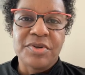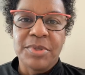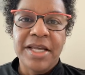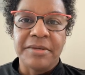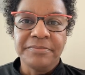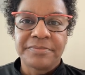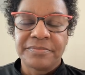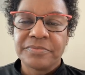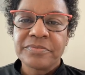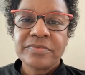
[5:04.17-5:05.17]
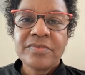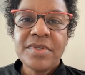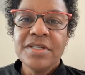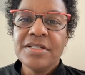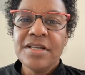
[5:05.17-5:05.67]
to play.
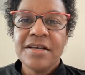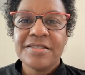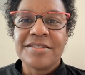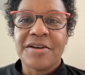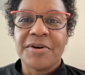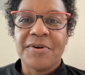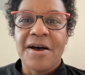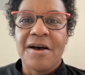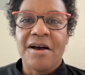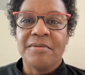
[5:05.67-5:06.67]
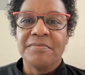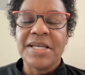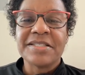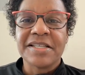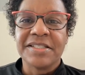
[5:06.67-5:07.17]
So
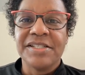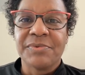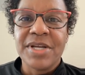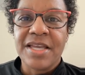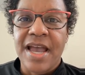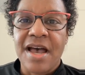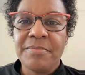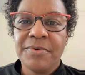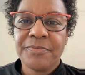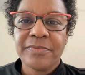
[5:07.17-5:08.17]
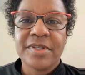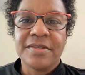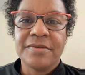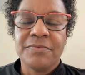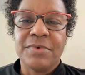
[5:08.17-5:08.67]
basically, to recap,
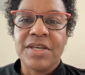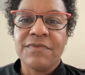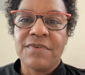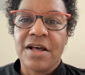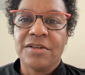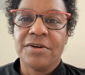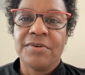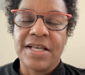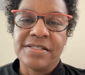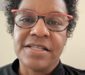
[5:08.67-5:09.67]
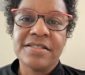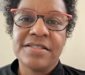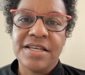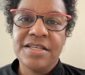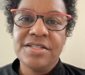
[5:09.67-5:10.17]
we follow a
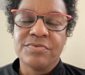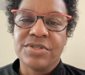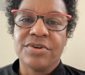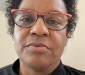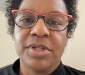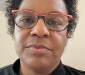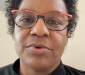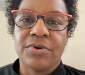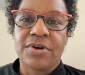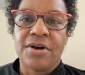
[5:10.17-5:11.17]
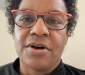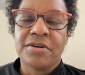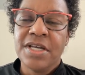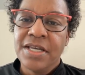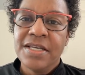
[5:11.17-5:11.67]
6-stage return to play
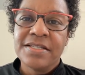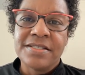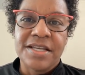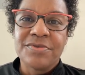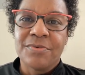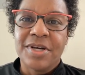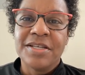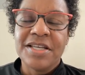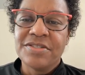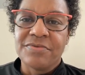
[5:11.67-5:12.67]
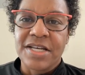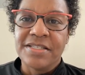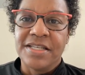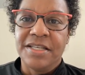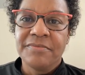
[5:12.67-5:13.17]
protocol. Stage 1 is
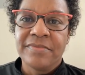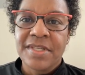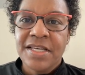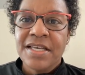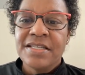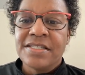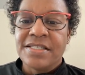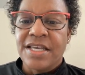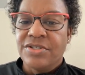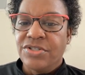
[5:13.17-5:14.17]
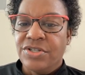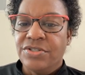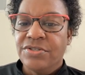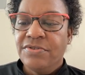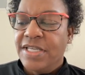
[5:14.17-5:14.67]
resting. Stage
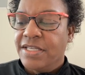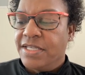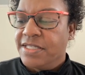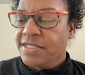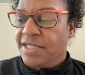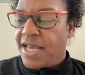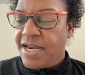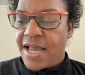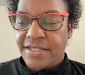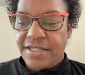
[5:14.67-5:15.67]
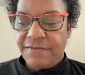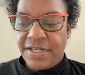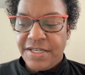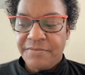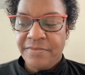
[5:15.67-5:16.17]
2 is light
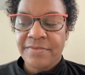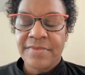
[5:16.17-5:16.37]
activity